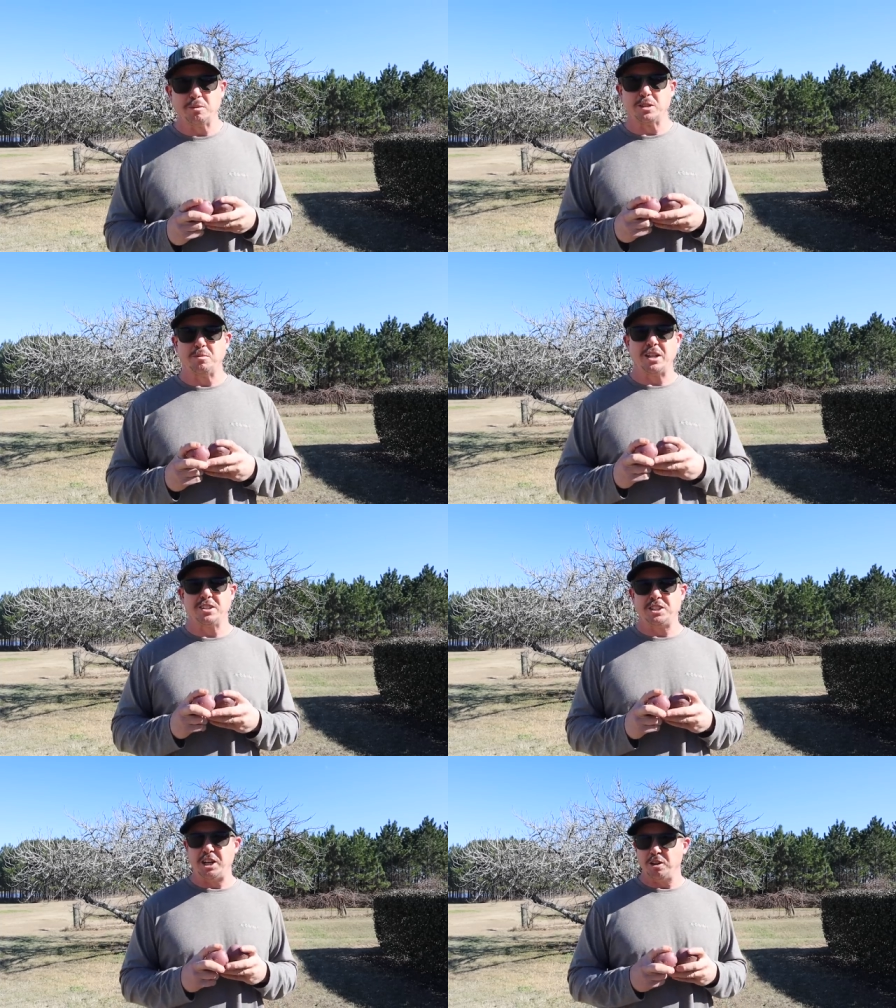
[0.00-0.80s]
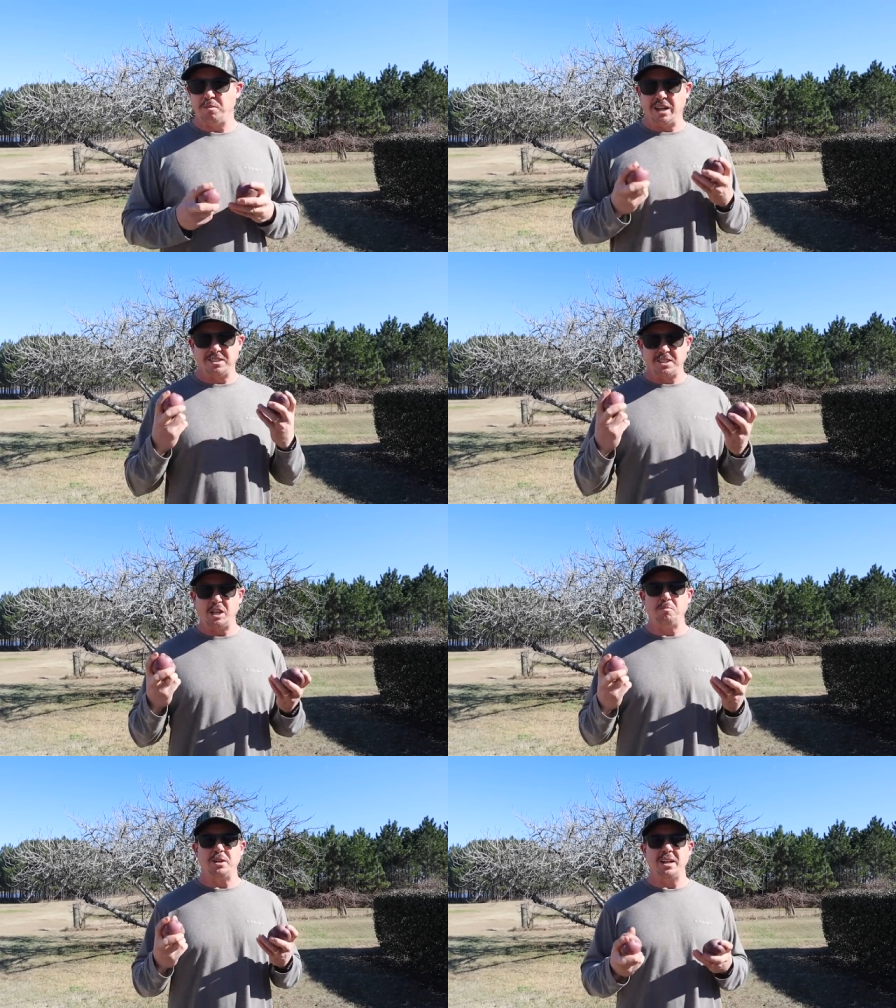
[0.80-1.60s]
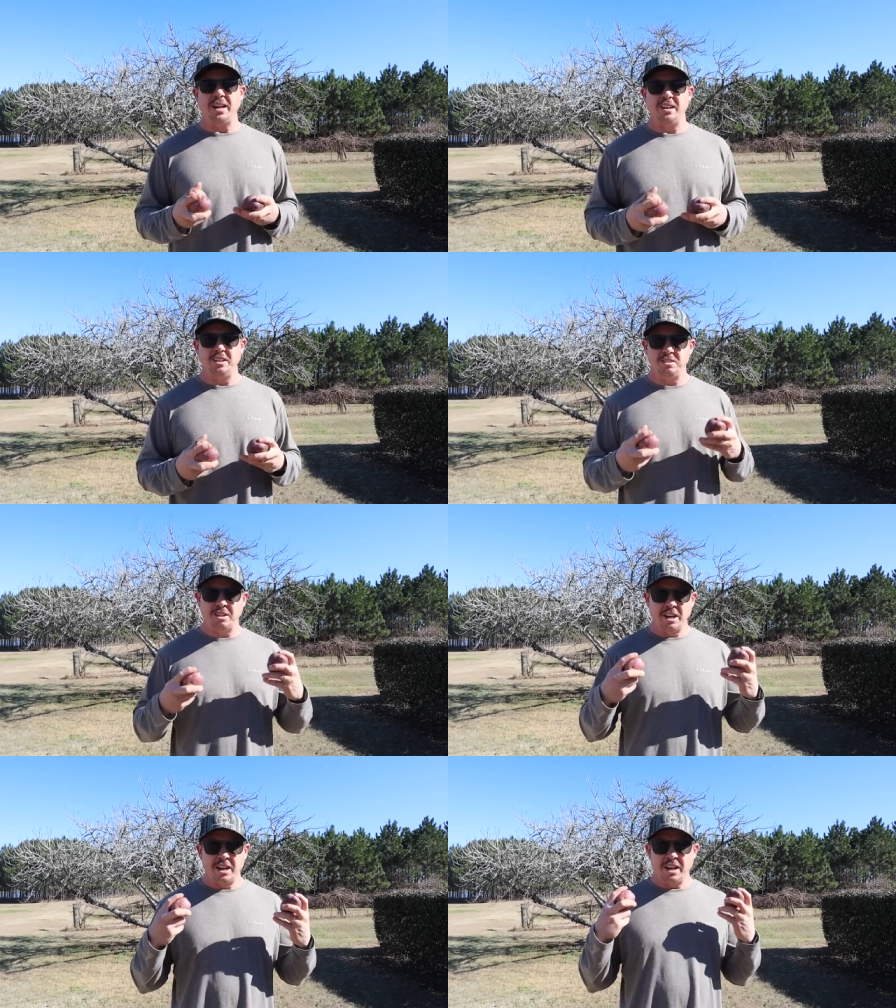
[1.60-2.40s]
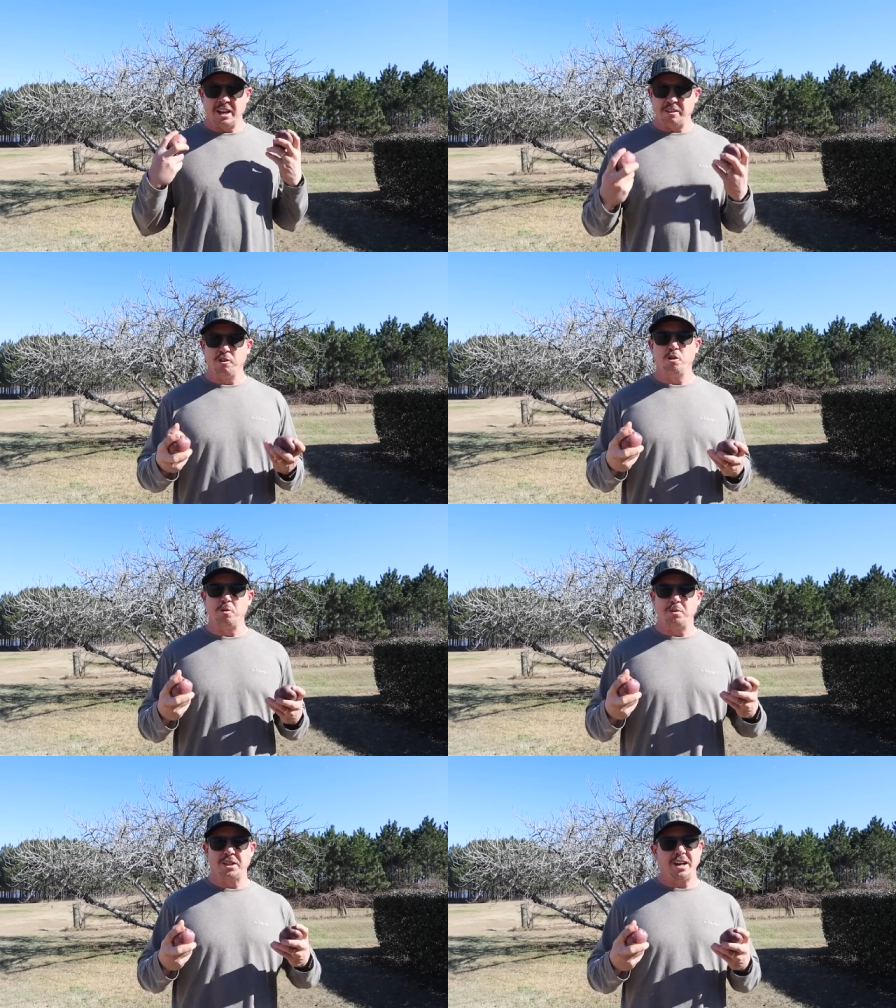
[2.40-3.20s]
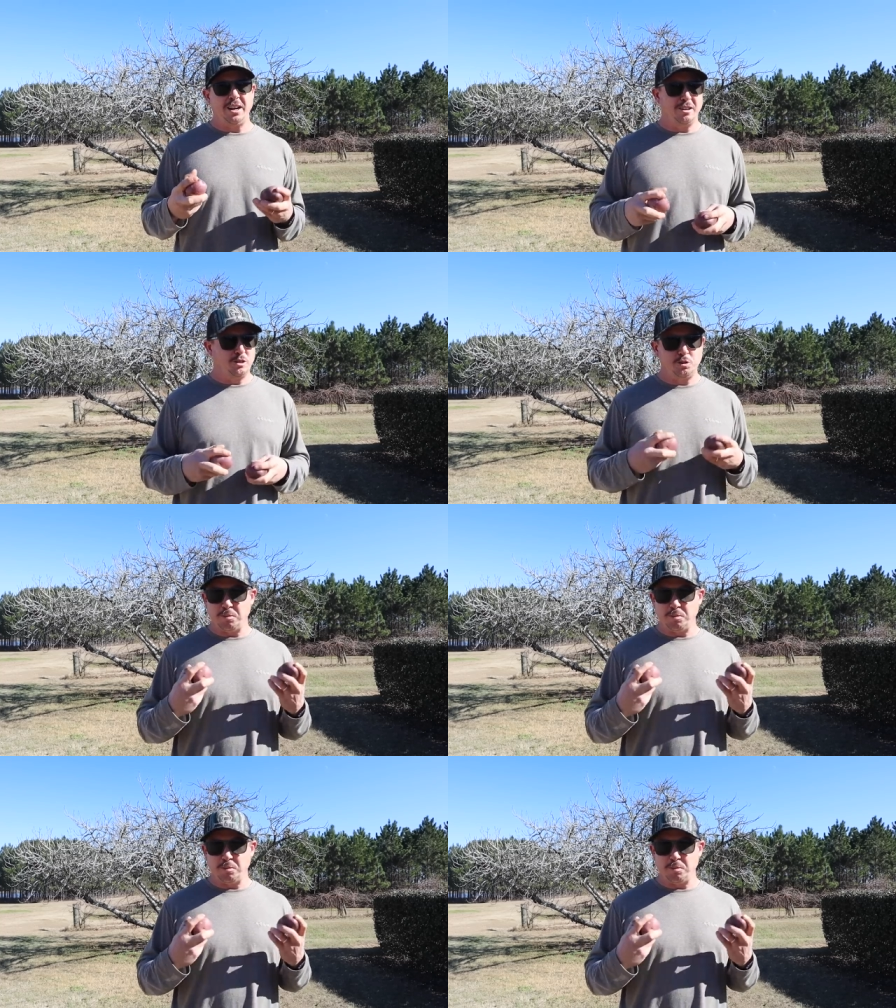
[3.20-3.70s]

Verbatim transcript: is about to share about seed potatoes and growing potatoes.